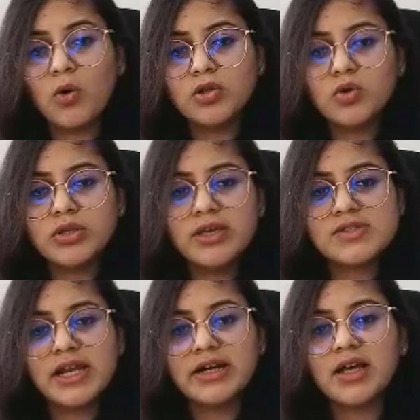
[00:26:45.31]
although
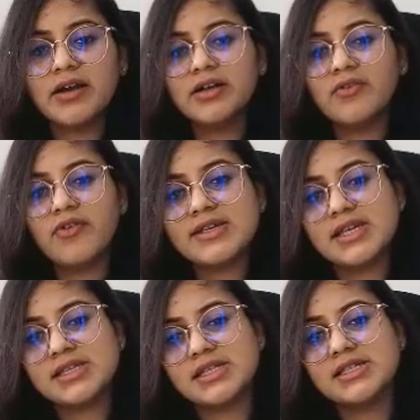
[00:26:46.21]
they've said current
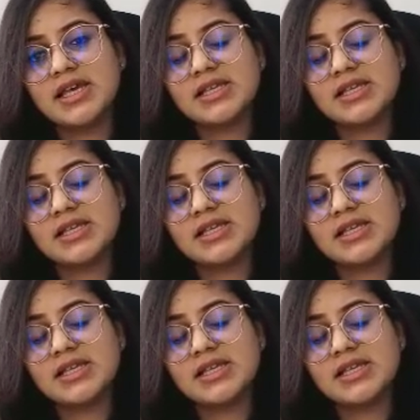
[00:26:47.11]
affairs essays,